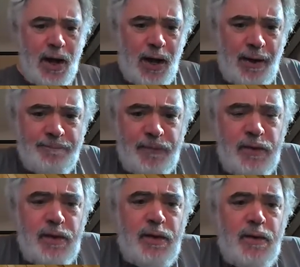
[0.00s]
Um,
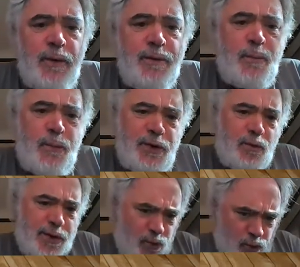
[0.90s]
we, you know,
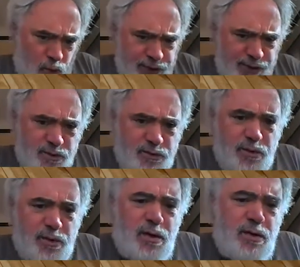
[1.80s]
we were wanting,
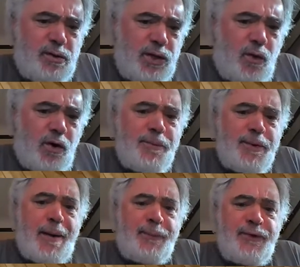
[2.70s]
you know, our
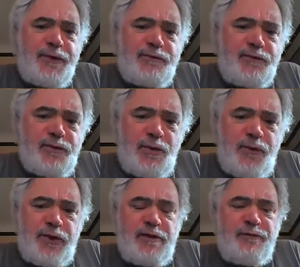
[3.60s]
monopolies, do they
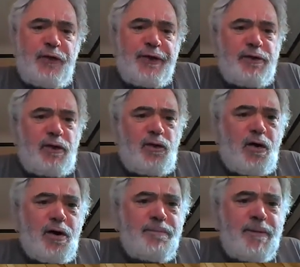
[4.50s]
really inflict a little
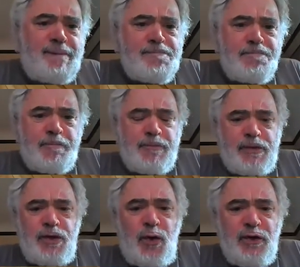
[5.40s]
harm?
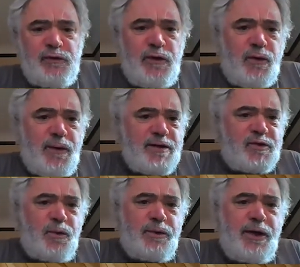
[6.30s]
You know, I started grad
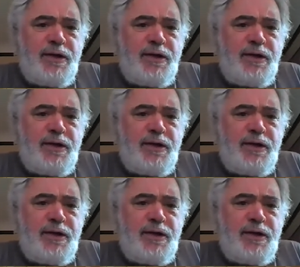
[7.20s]
school in